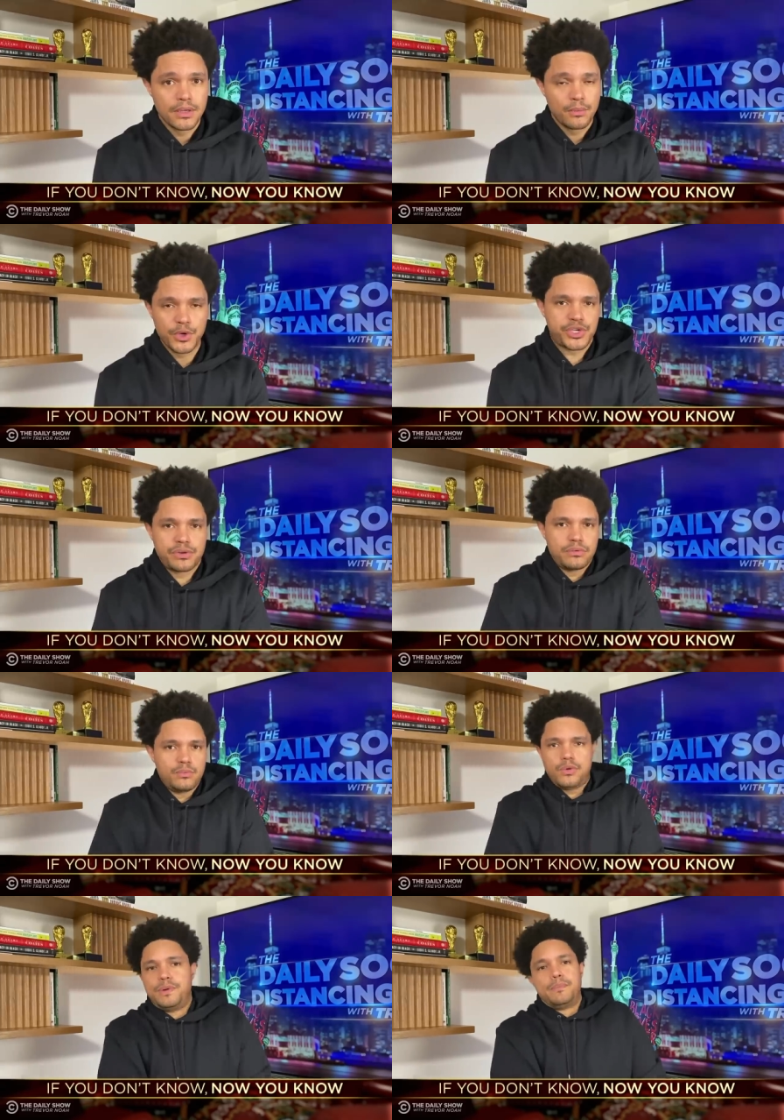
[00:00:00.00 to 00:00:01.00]
which
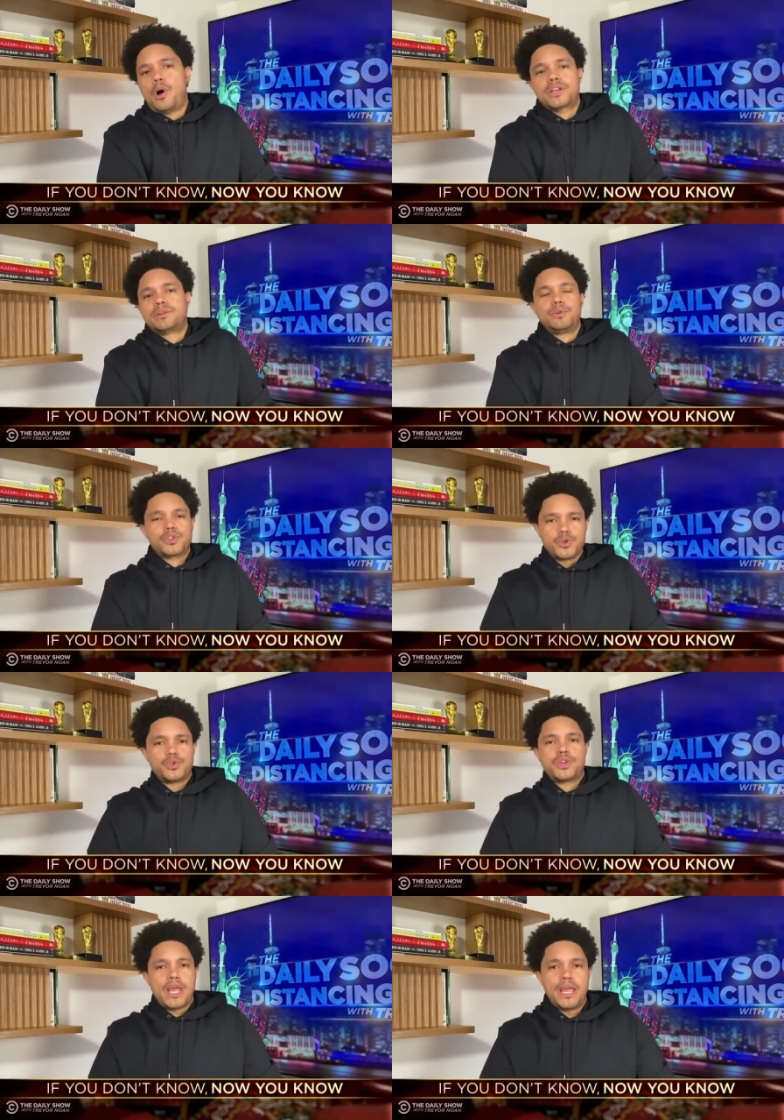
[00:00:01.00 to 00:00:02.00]
would be impossible to
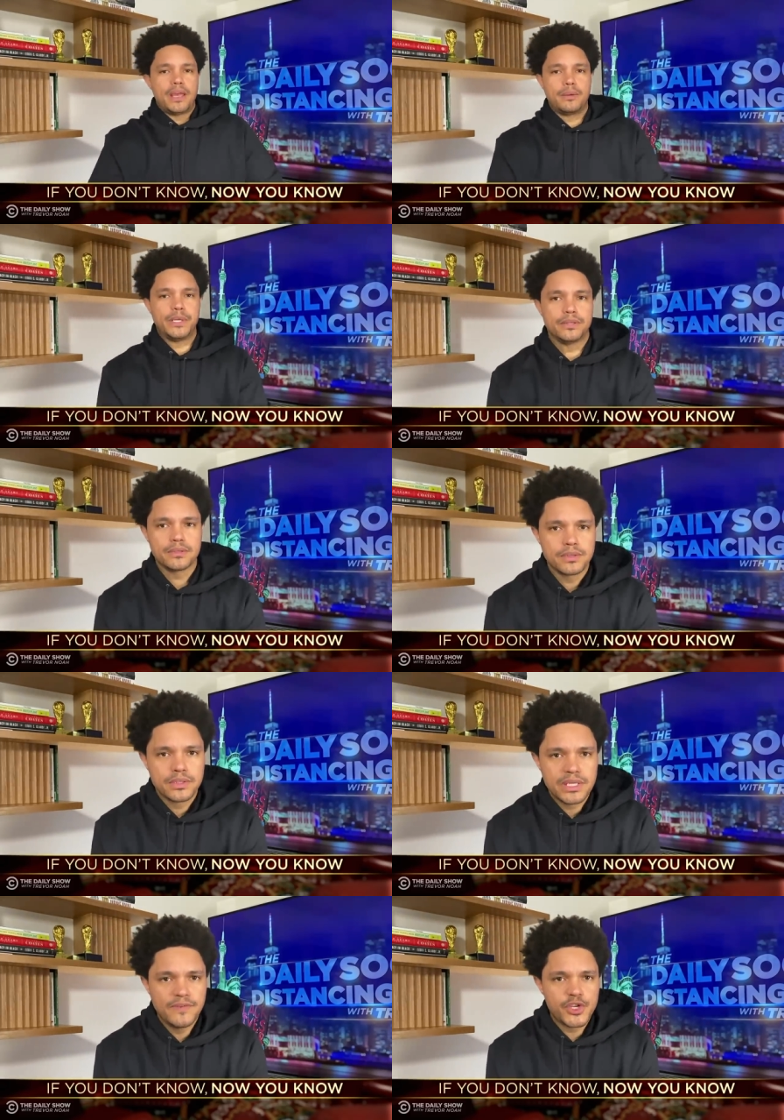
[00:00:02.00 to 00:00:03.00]
do today. I mean,
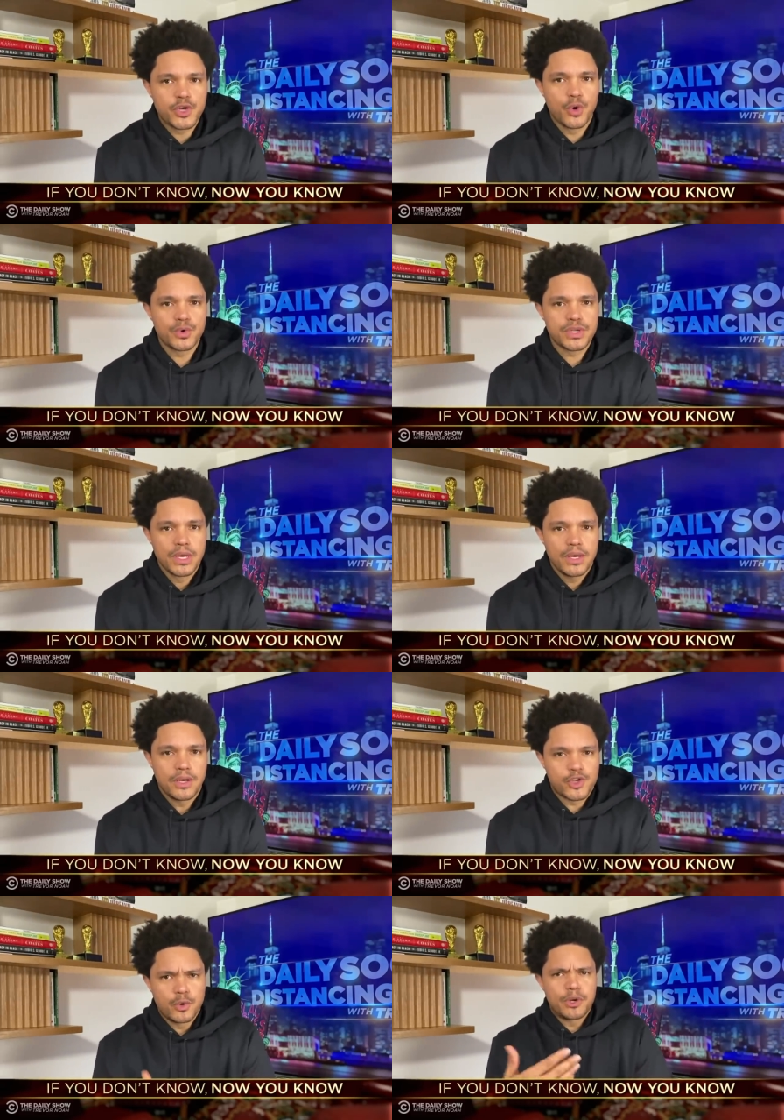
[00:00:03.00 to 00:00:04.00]
TV shows
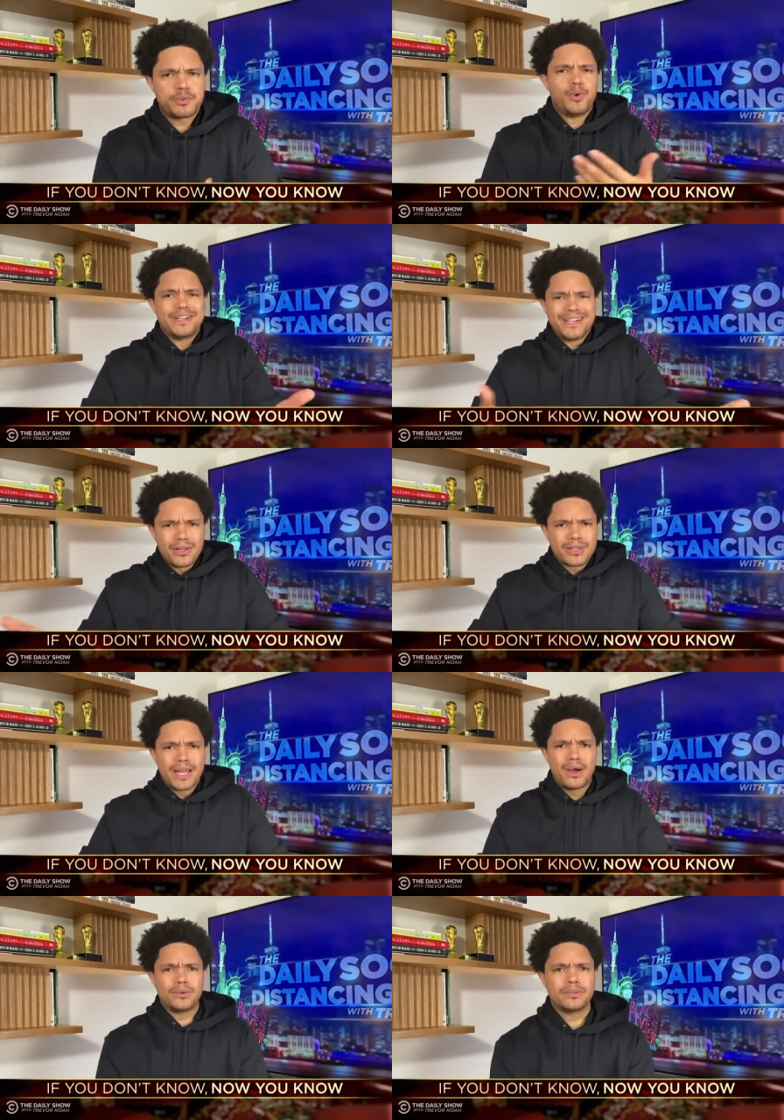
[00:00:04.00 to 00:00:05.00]
are so much more adult
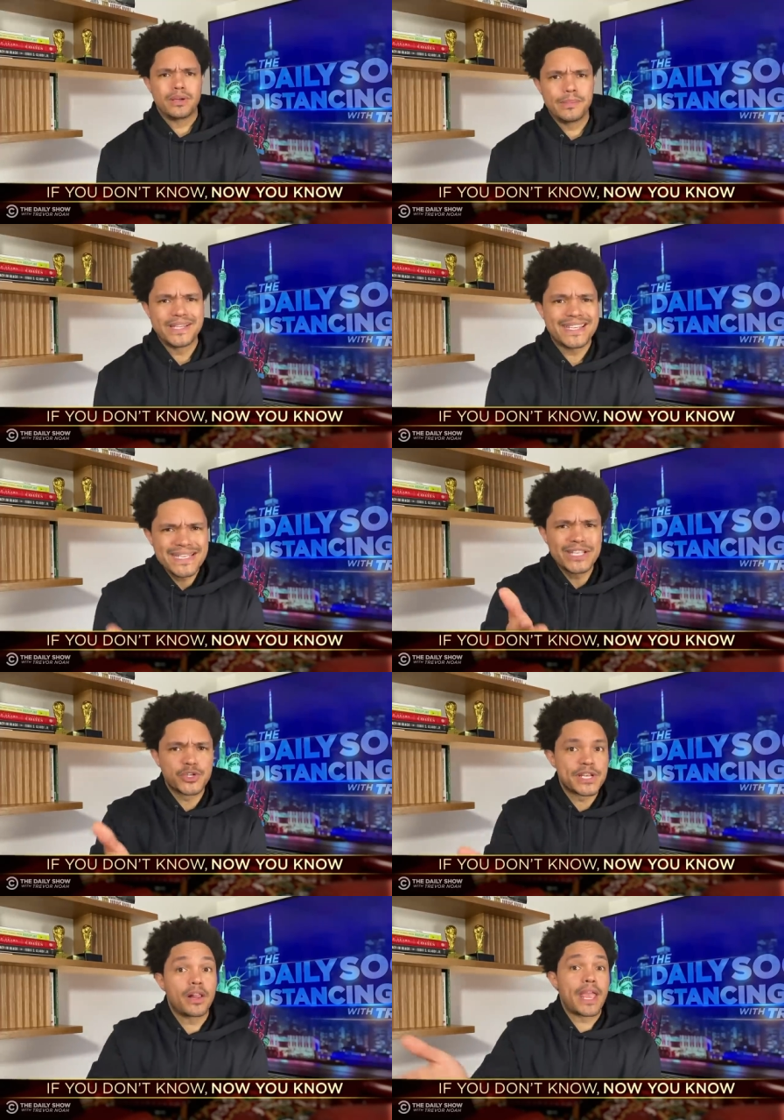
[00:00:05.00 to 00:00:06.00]
now. I mean, it's easy
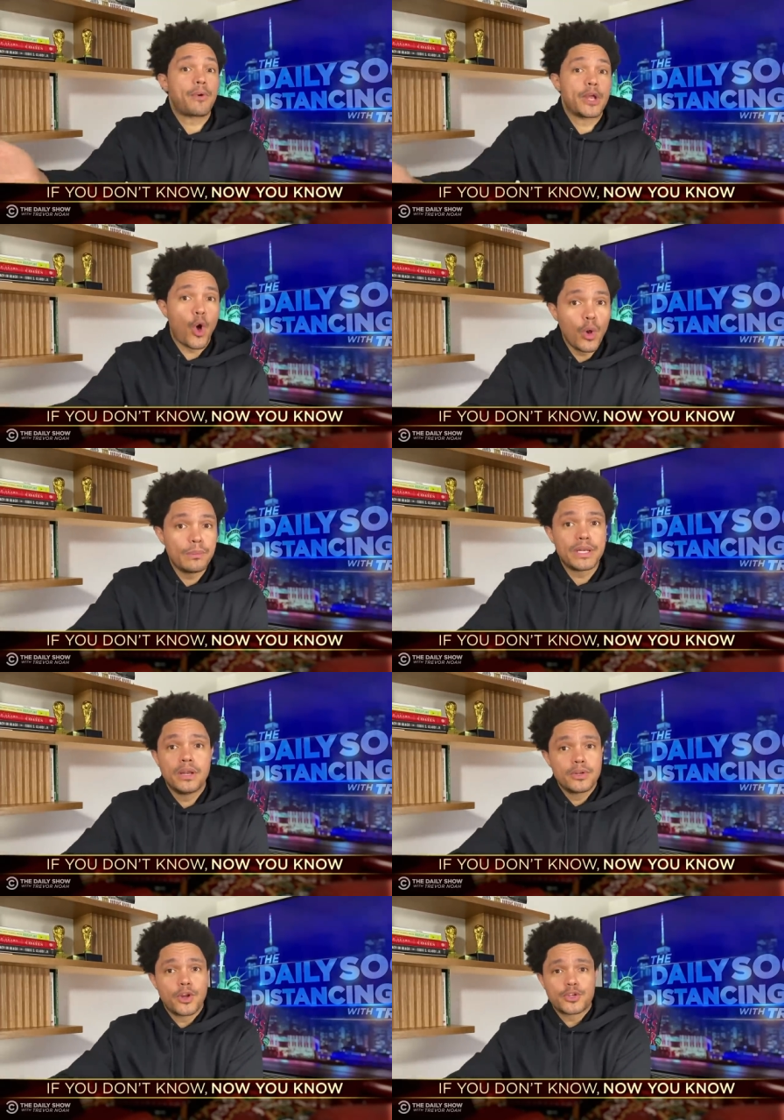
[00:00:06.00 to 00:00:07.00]
to tell Gary Coleman
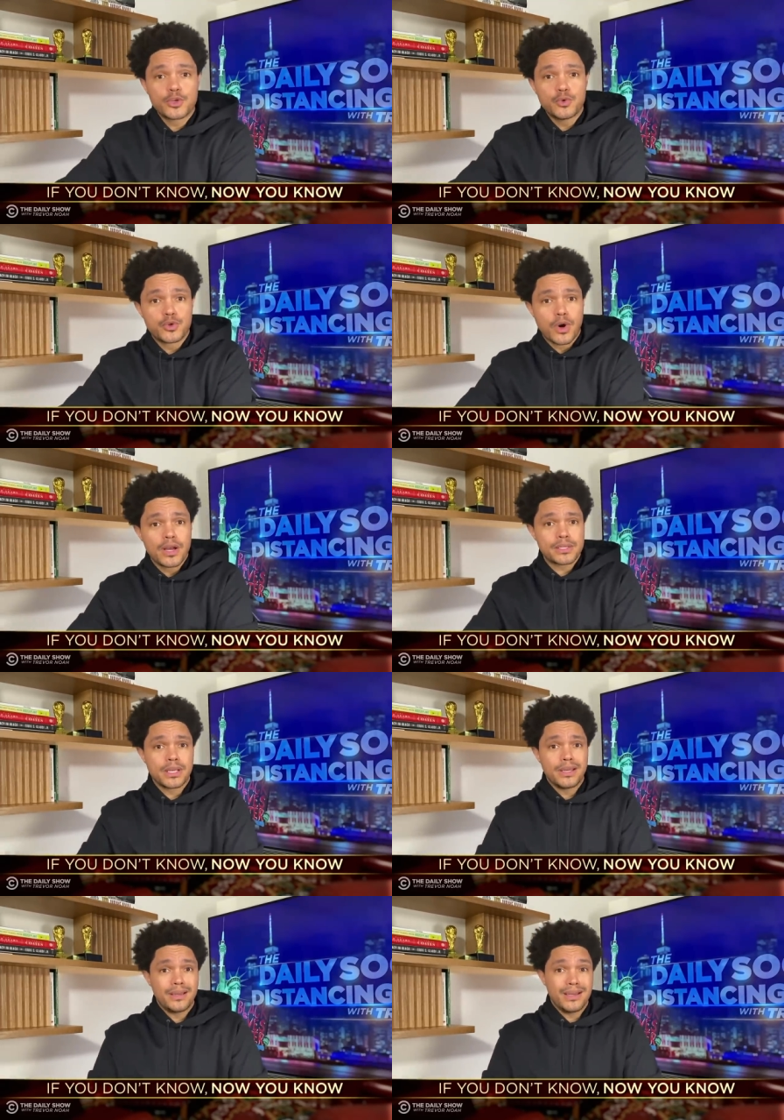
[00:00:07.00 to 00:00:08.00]
not to do drugs.
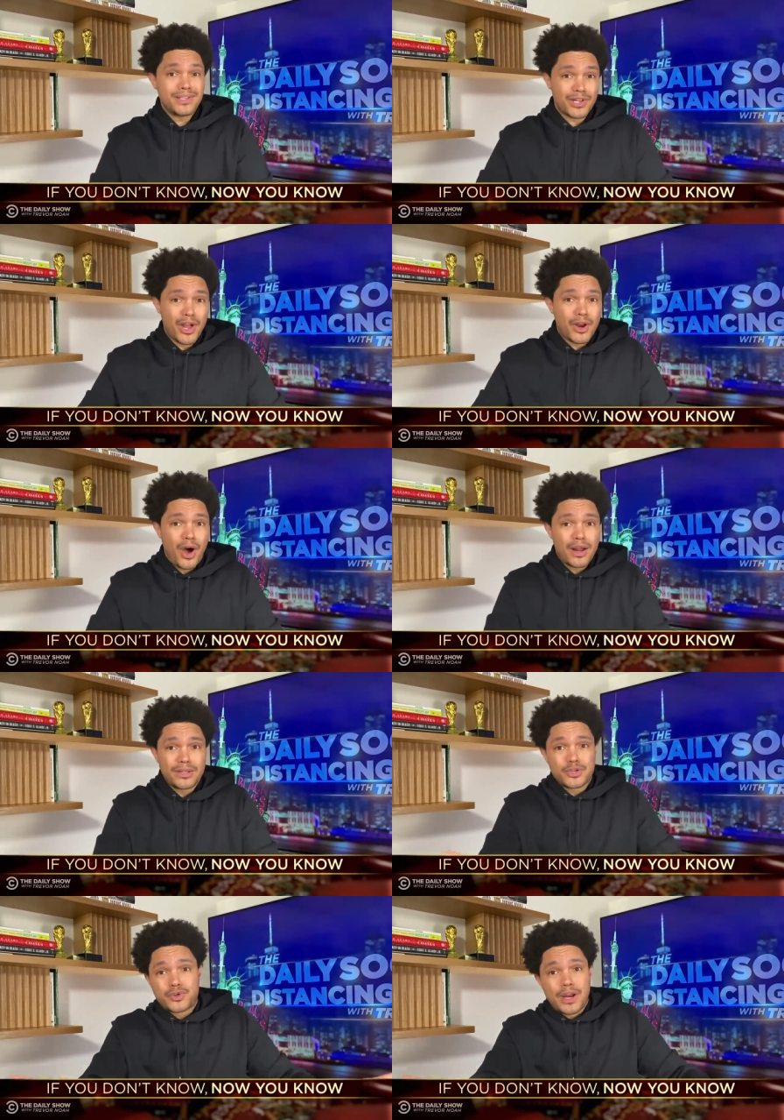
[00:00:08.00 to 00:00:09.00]
It's a lot
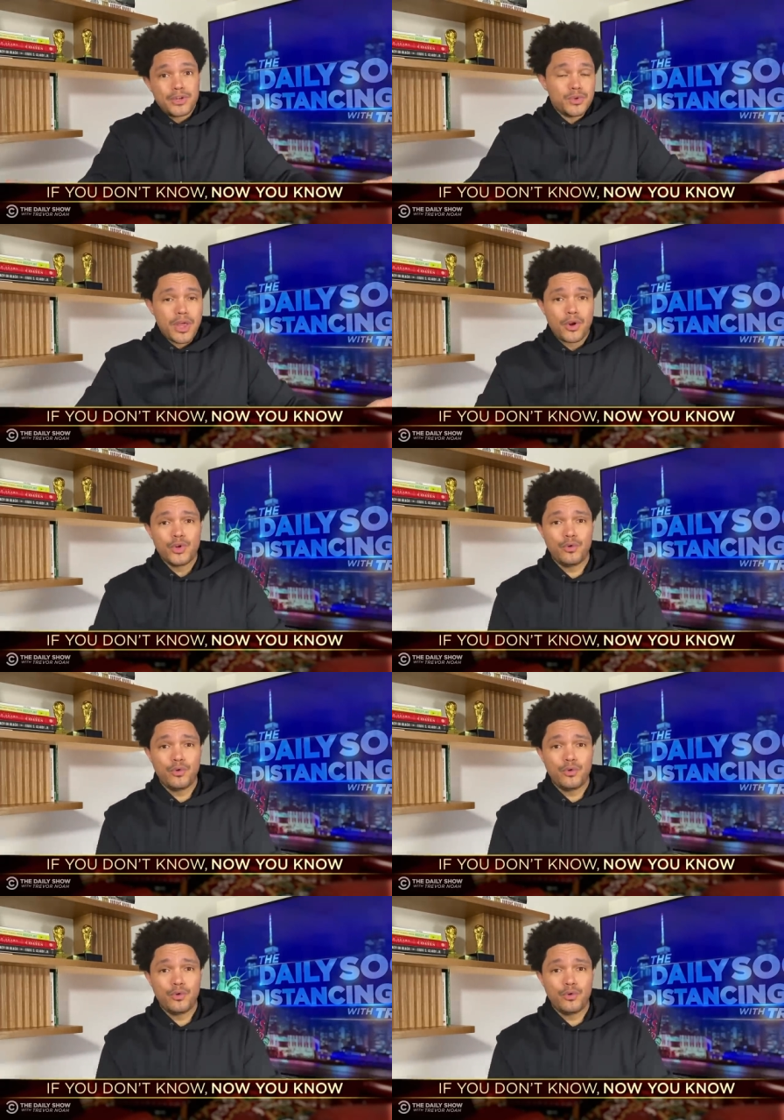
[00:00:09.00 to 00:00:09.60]
harder to try and do that on